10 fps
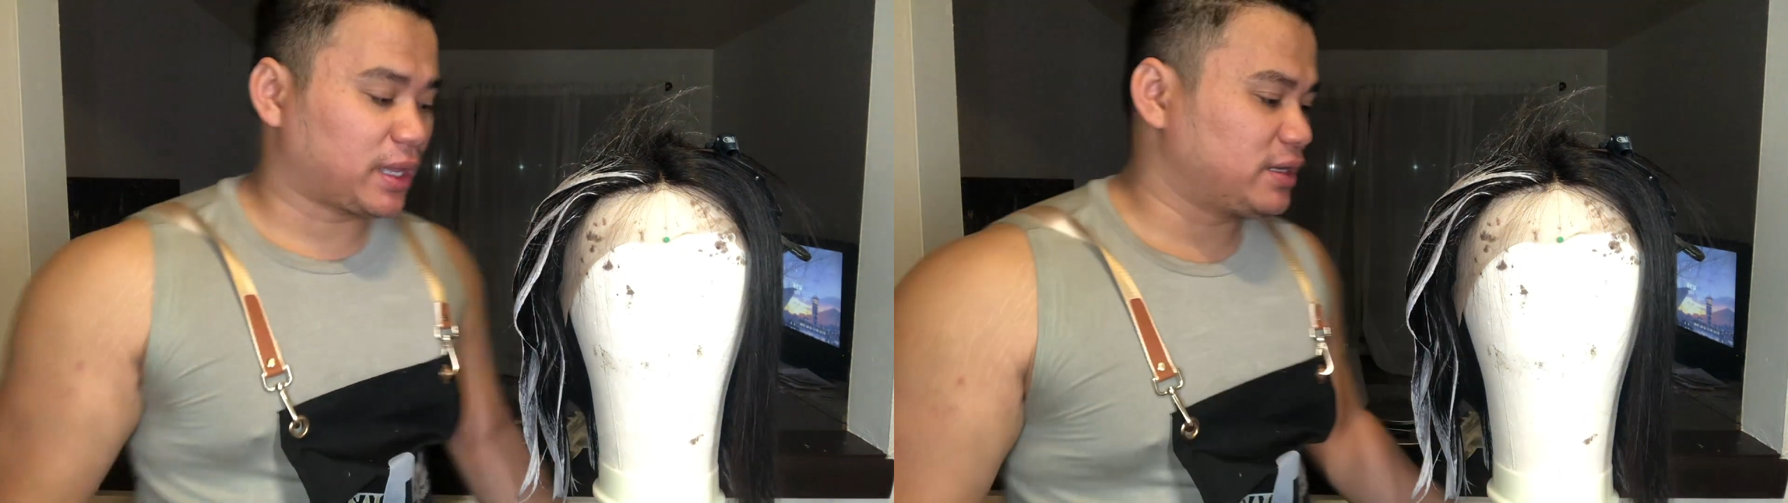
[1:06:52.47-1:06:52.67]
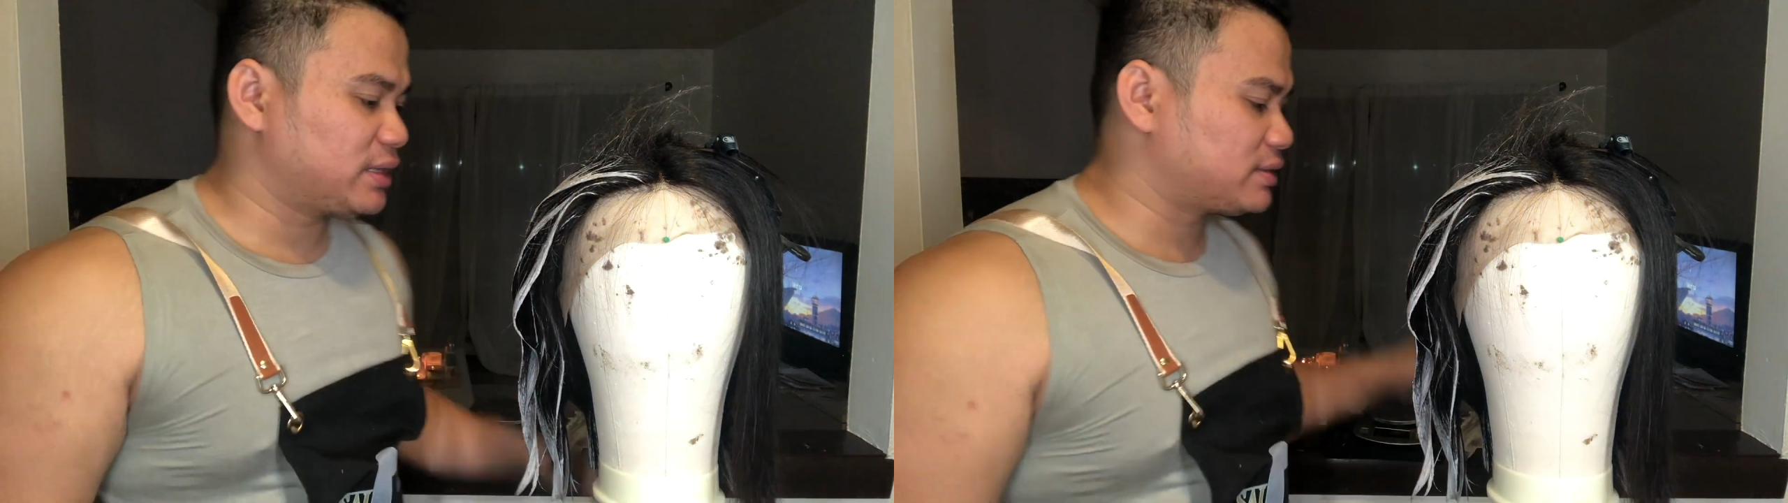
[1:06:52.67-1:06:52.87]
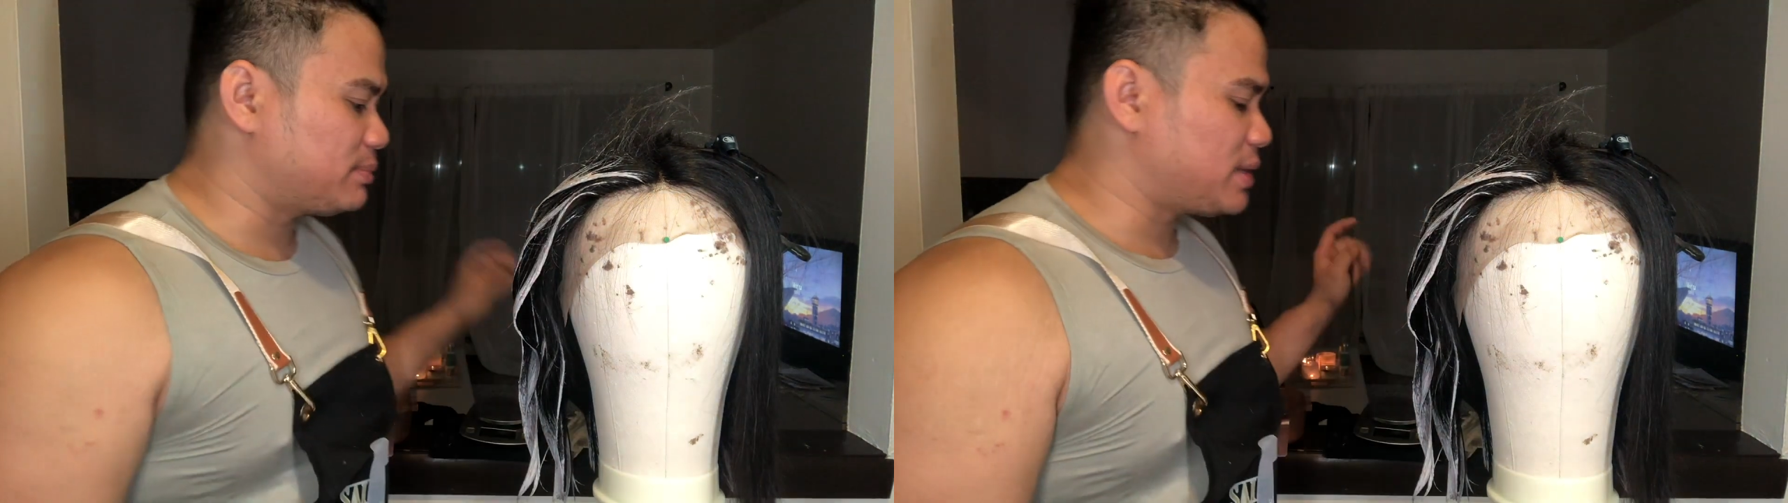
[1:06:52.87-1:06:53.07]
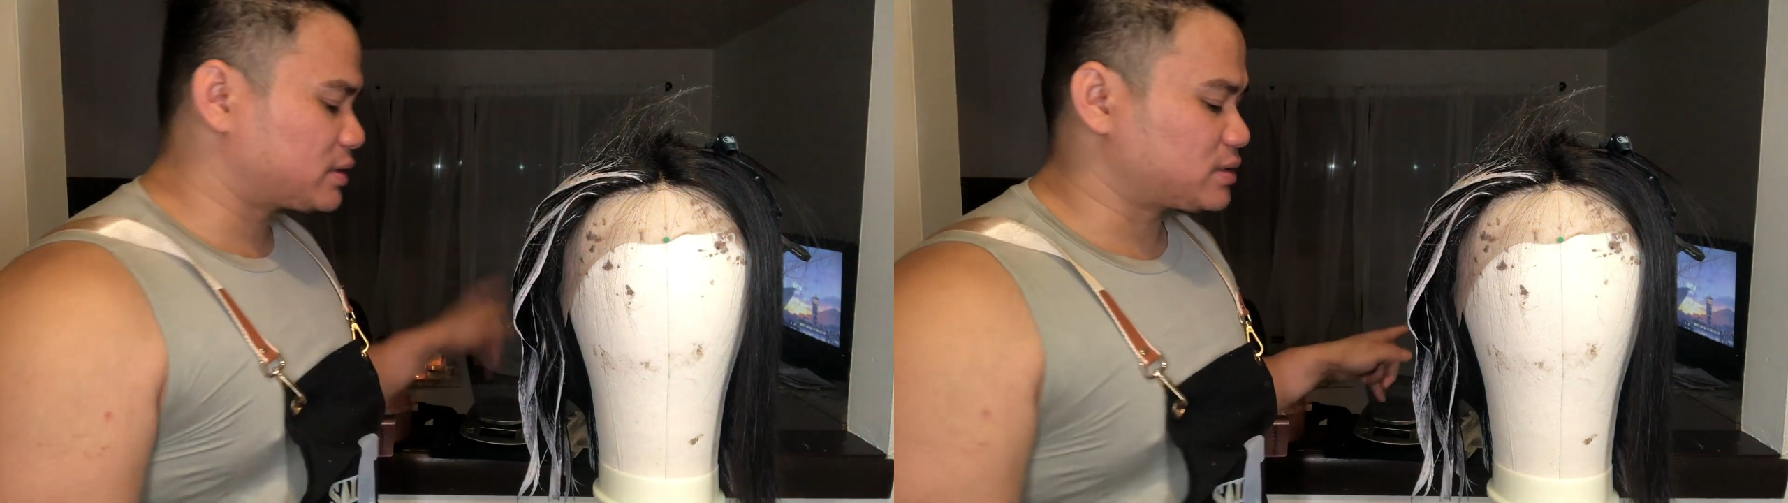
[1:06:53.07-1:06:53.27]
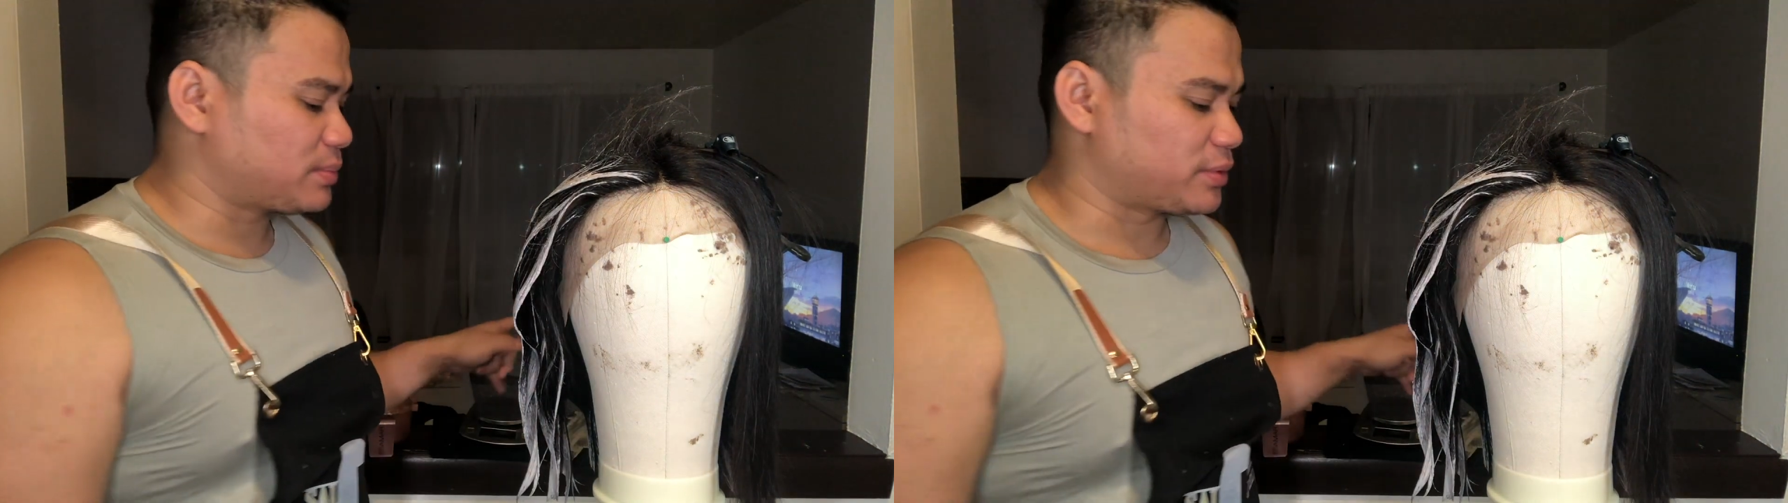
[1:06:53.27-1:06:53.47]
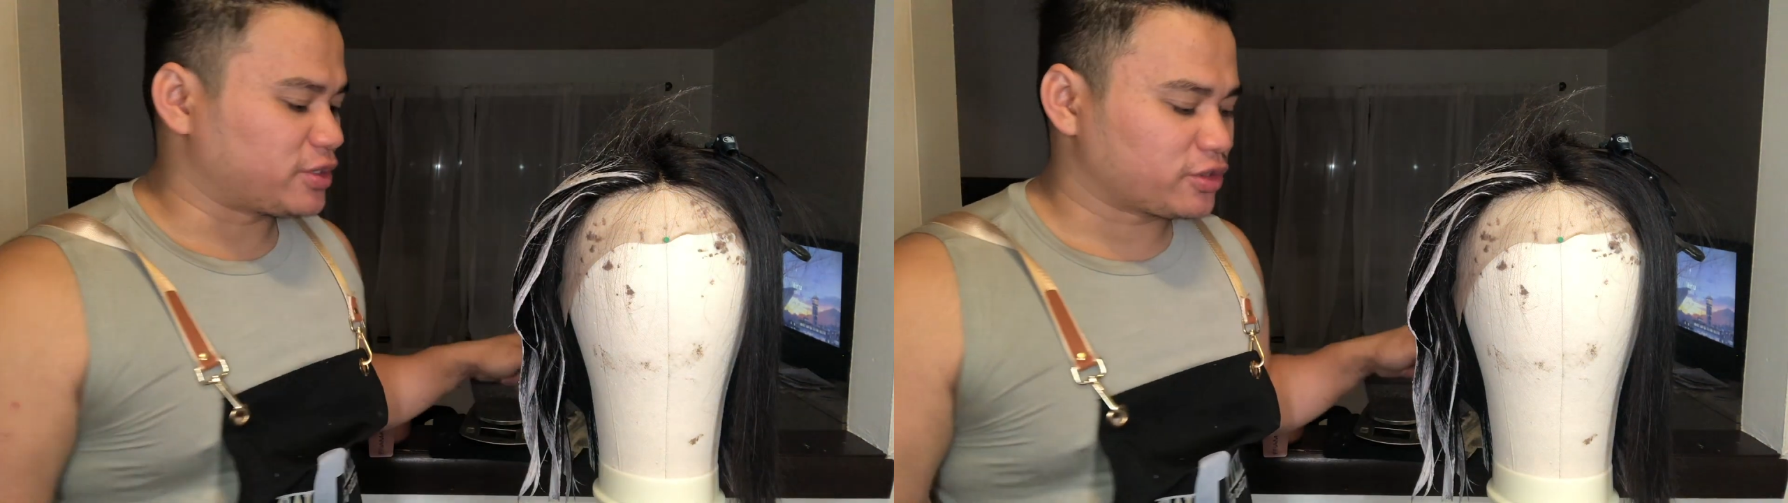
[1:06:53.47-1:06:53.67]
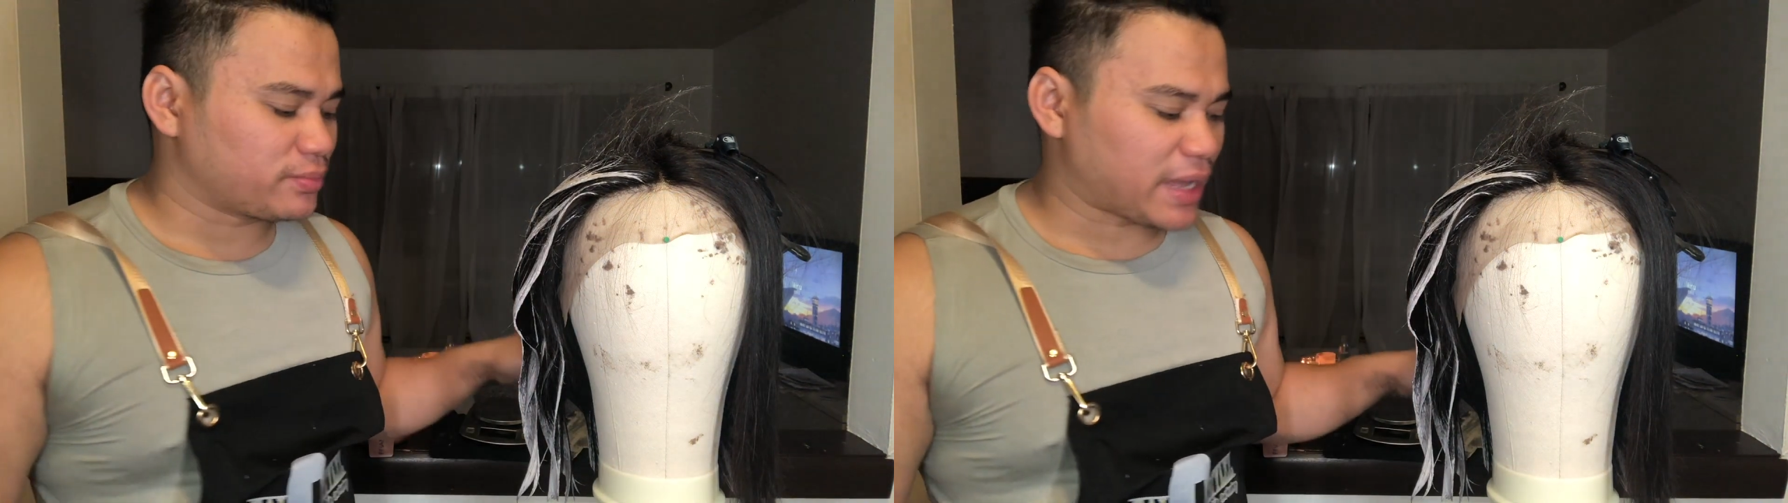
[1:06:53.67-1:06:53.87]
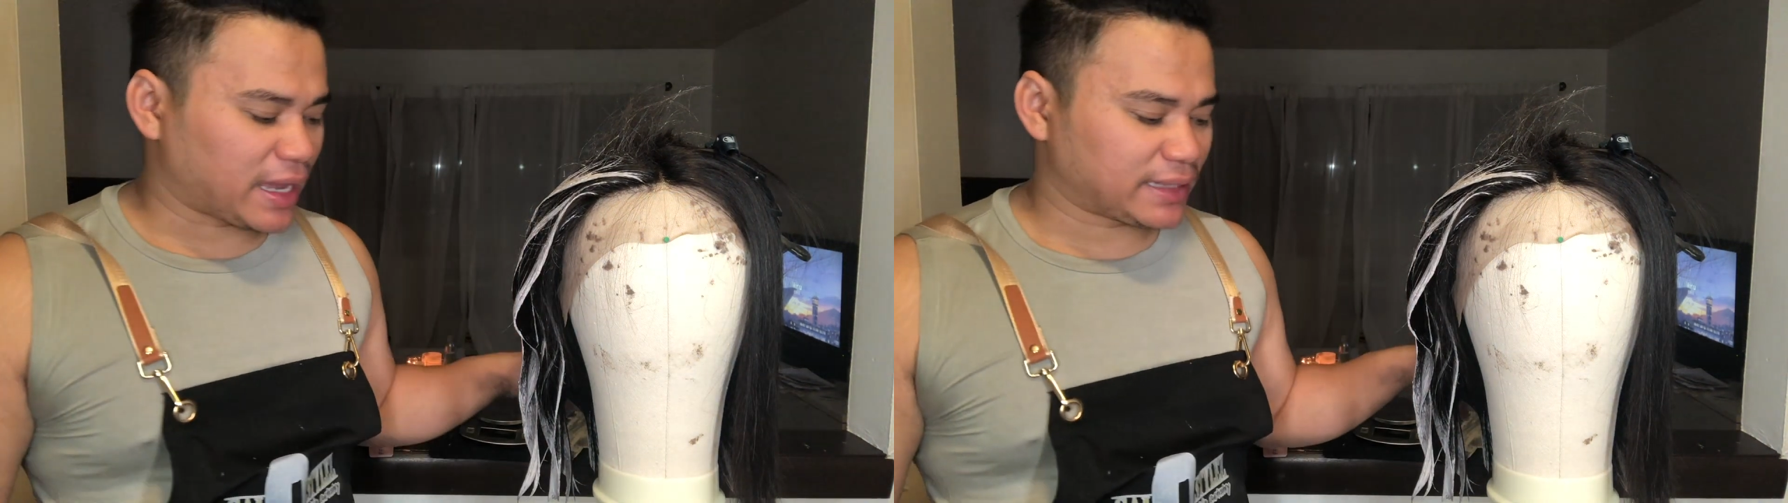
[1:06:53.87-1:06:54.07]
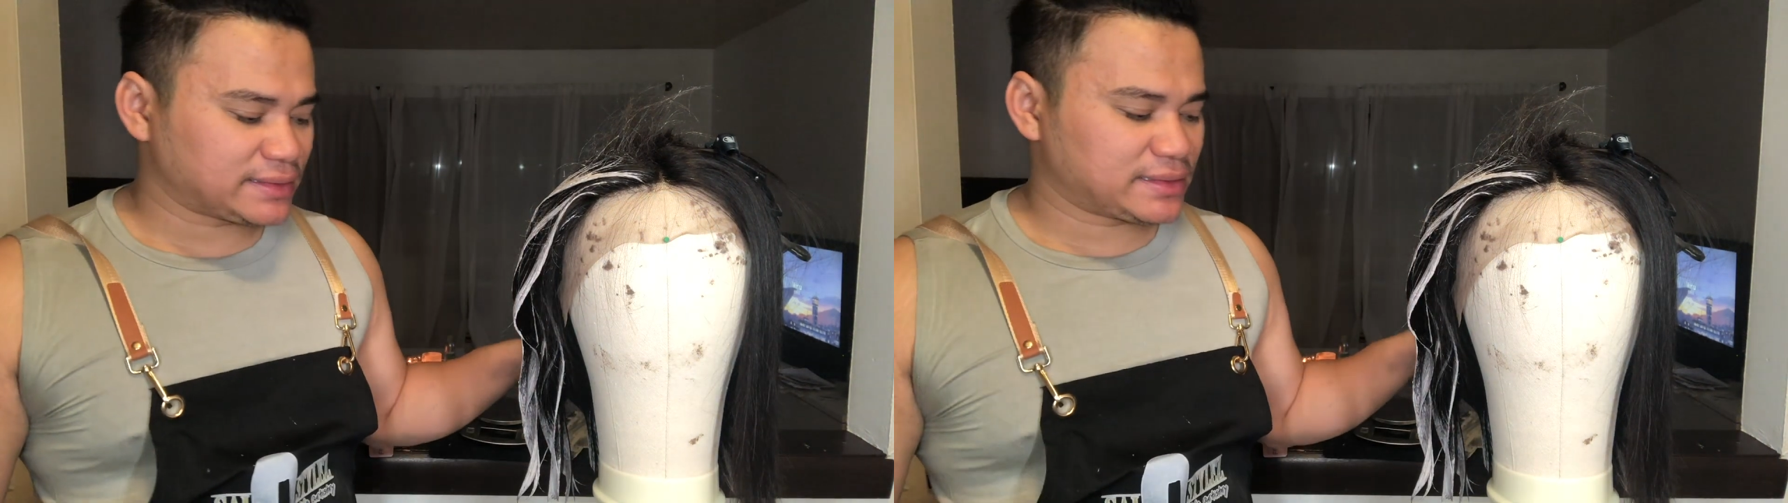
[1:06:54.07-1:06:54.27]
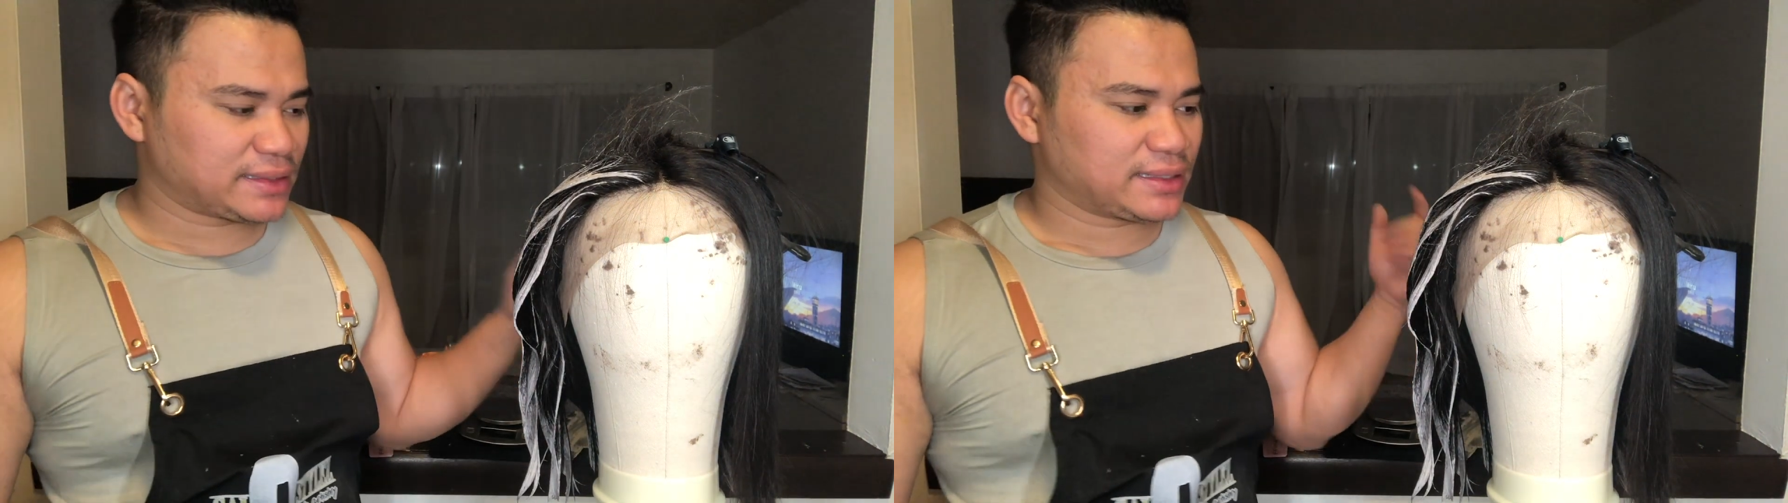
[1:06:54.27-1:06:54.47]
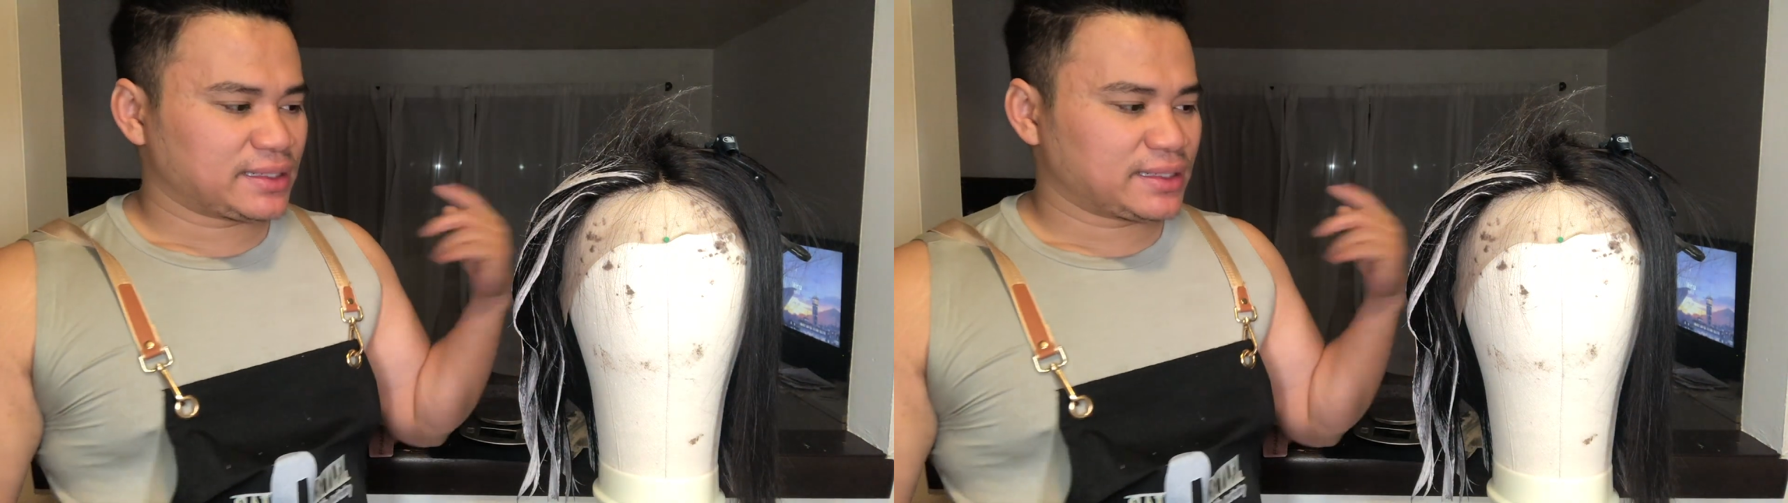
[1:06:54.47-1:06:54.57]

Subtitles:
I need to mix up another batch.